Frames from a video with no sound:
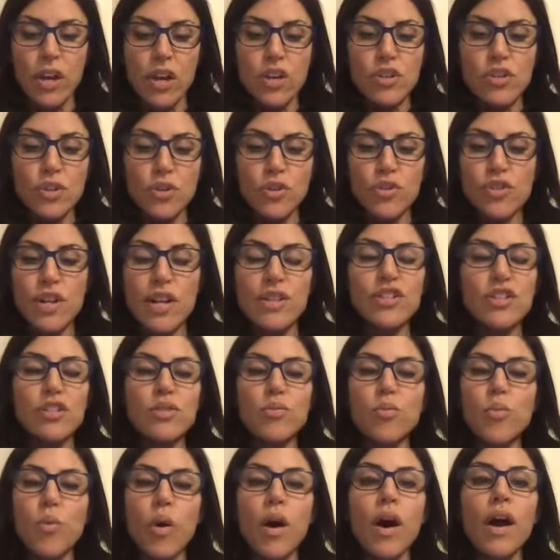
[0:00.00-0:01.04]
So there's not just
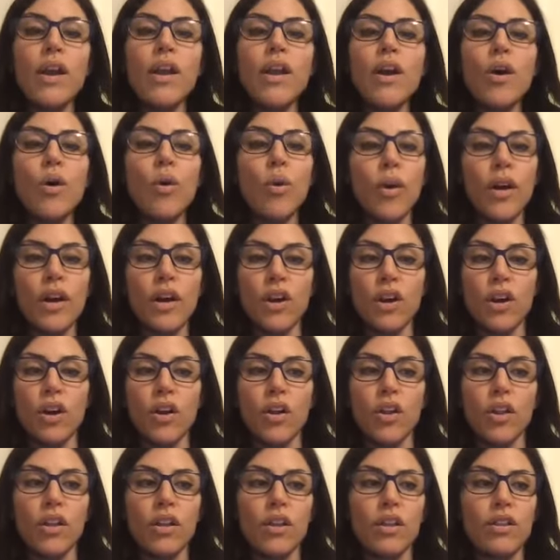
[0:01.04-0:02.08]
one
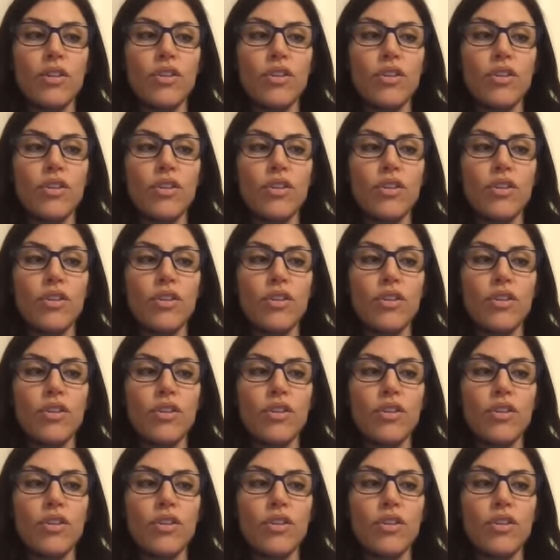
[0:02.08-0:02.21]
oil.